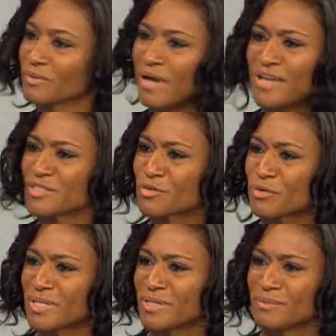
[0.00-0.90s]
Ice
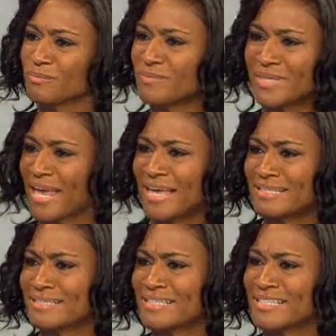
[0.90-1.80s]
cream,
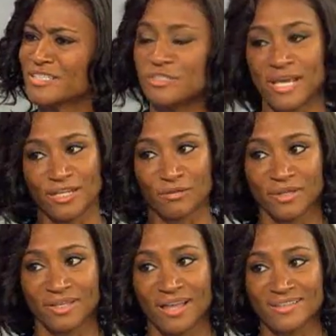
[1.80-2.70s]
candies. Daddy
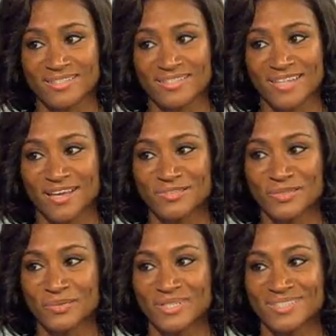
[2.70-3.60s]
only allows us to have
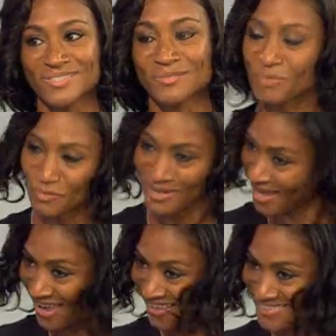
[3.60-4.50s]
sweets when we
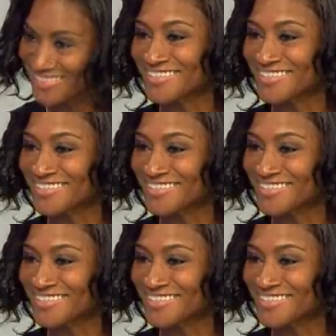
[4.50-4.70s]
ask.